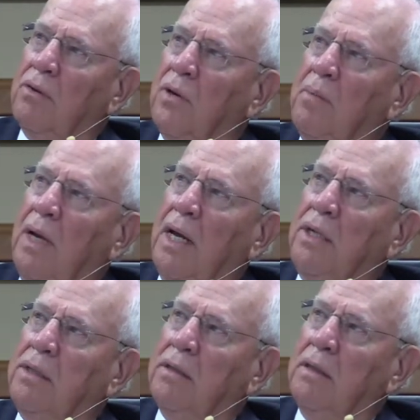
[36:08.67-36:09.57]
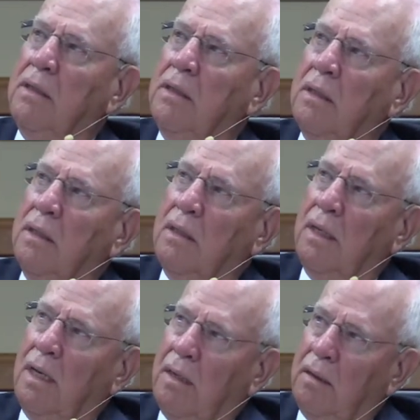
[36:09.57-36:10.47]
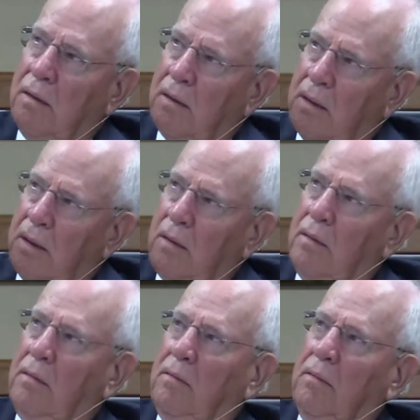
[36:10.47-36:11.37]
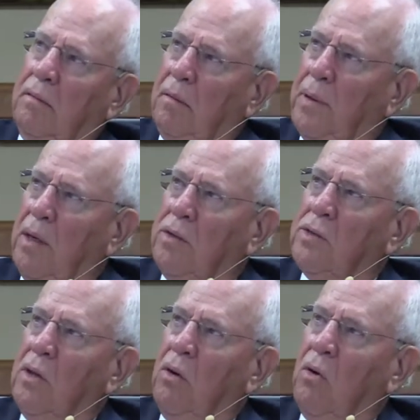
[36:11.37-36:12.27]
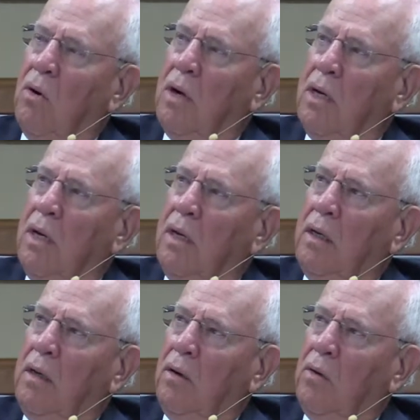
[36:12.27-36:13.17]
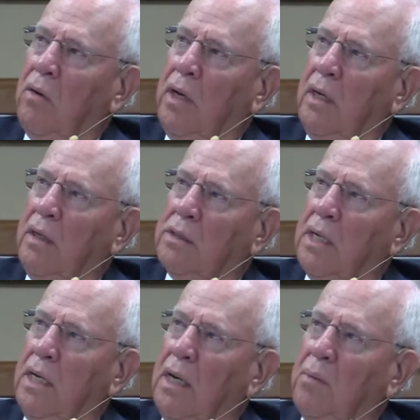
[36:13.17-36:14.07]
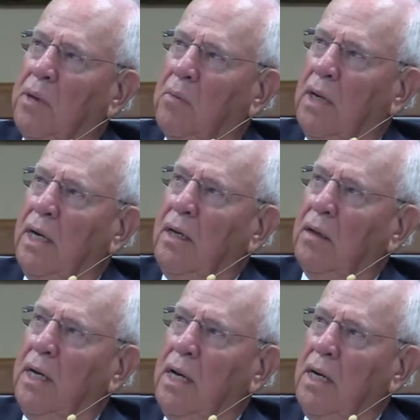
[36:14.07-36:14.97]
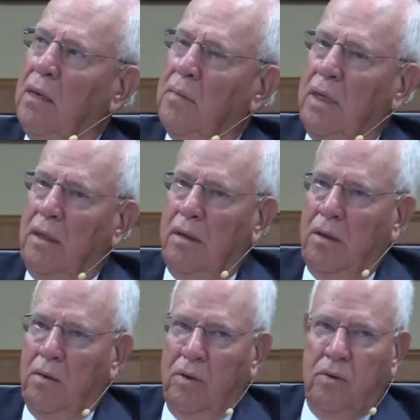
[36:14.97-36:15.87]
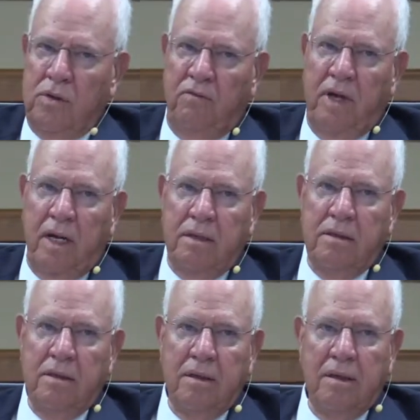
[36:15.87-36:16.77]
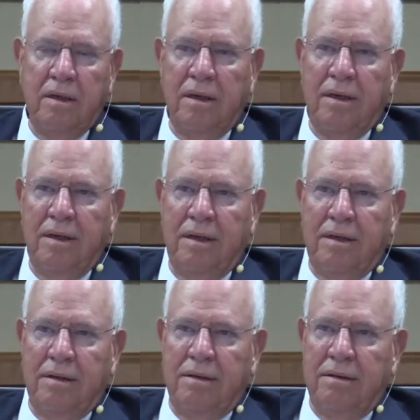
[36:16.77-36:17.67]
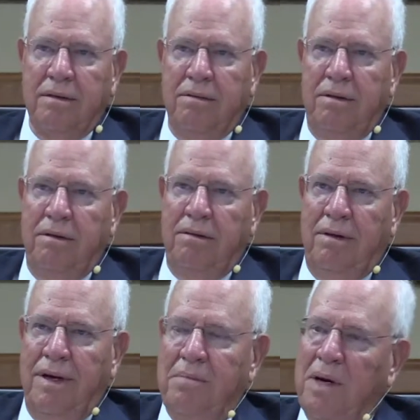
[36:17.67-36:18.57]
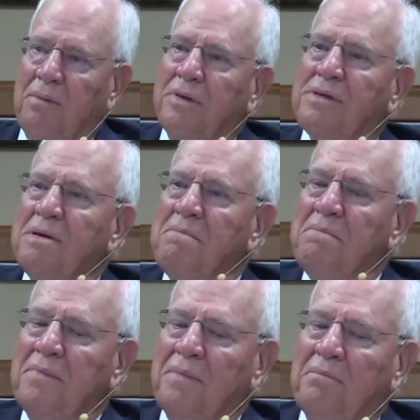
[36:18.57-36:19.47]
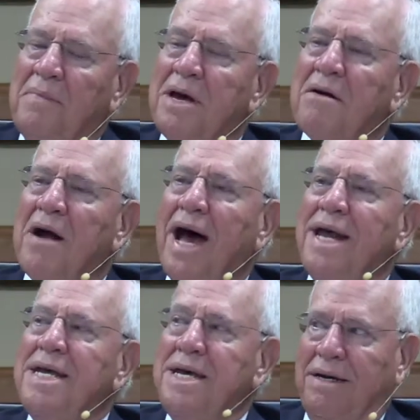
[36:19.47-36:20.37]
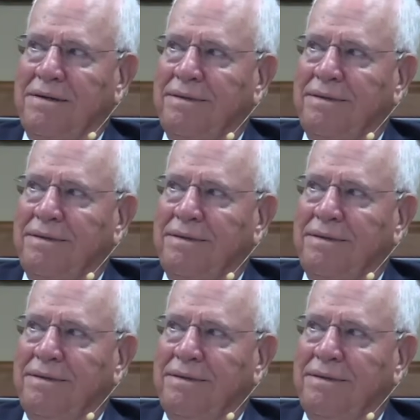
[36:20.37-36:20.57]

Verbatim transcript: tribulation and a uh, appearance of the Lord in, in glory and the setting up the millennial kingdom and, you know, those events. So you come up with some better idea.